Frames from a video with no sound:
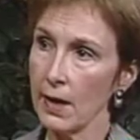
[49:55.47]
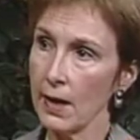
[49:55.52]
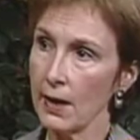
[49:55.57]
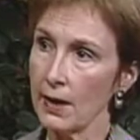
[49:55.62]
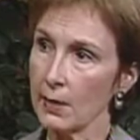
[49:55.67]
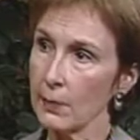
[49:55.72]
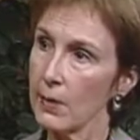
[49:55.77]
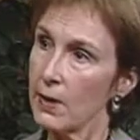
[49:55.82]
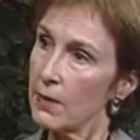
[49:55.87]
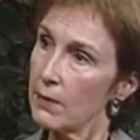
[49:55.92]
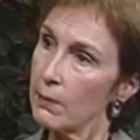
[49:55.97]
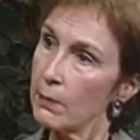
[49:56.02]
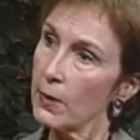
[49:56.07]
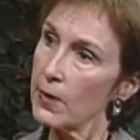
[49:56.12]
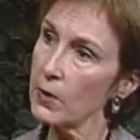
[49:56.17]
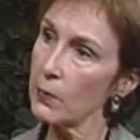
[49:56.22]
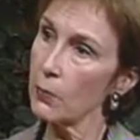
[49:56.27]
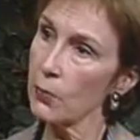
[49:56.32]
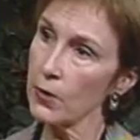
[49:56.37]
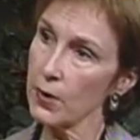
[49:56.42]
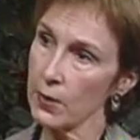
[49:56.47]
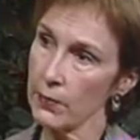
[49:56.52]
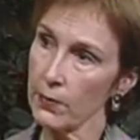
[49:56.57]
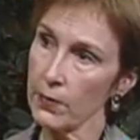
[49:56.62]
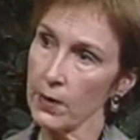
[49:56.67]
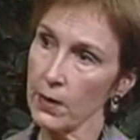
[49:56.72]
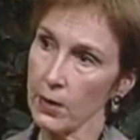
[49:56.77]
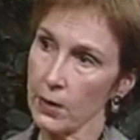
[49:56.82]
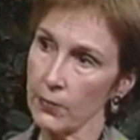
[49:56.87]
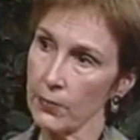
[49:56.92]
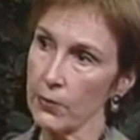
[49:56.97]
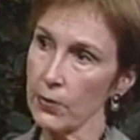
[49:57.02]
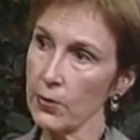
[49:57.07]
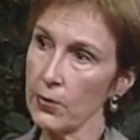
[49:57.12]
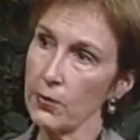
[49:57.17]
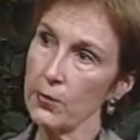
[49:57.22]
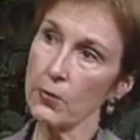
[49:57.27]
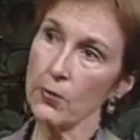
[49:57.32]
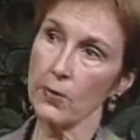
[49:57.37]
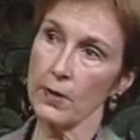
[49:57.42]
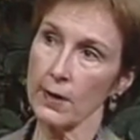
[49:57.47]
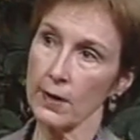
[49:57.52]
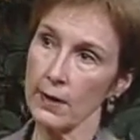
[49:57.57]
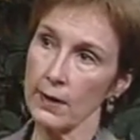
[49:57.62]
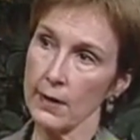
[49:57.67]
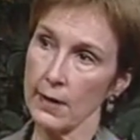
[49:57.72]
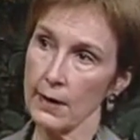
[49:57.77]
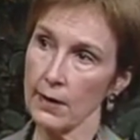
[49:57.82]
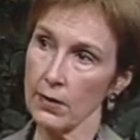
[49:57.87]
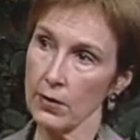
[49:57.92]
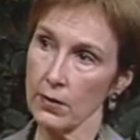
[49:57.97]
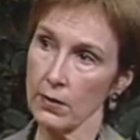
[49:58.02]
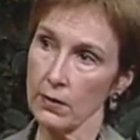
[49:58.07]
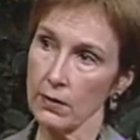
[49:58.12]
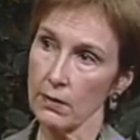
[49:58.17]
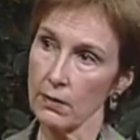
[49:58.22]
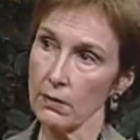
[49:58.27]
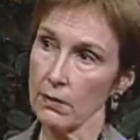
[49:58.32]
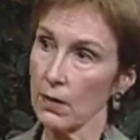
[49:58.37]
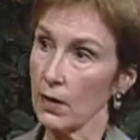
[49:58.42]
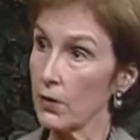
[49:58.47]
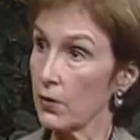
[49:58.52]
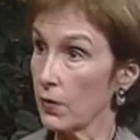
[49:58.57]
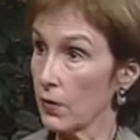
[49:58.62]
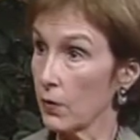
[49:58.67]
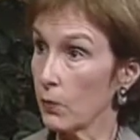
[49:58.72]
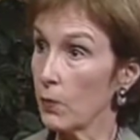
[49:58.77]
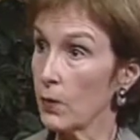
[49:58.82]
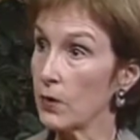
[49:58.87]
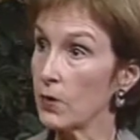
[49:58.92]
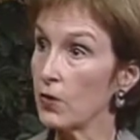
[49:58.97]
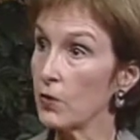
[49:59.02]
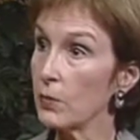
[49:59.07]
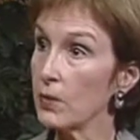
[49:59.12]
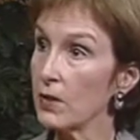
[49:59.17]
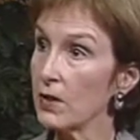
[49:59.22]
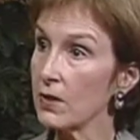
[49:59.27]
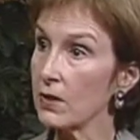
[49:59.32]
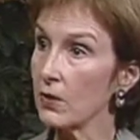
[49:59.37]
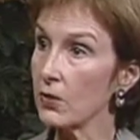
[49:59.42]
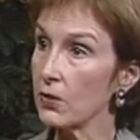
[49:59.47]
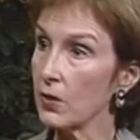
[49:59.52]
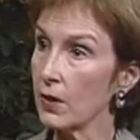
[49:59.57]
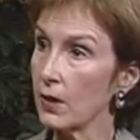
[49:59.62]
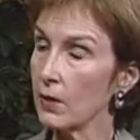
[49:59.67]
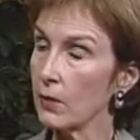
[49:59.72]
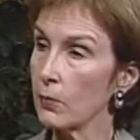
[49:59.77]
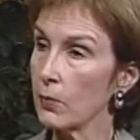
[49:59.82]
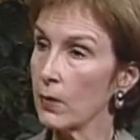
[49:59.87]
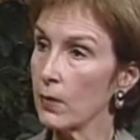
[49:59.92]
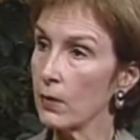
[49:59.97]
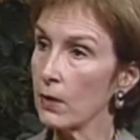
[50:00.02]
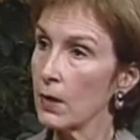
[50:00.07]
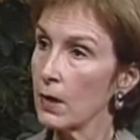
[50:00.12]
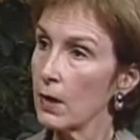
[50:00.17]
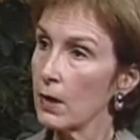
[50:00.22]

has made it much more difficult for news organizations, such as the ones you've been associated with,